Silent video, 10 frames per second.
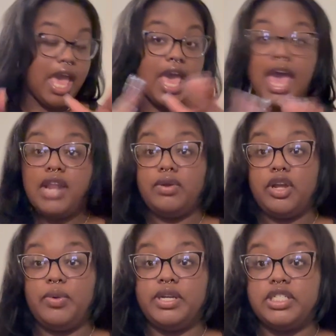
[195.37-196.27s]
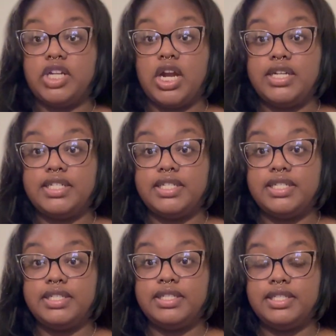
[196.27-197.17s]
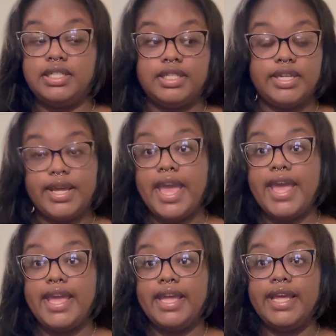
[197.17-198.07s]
I don't know where to start, okay?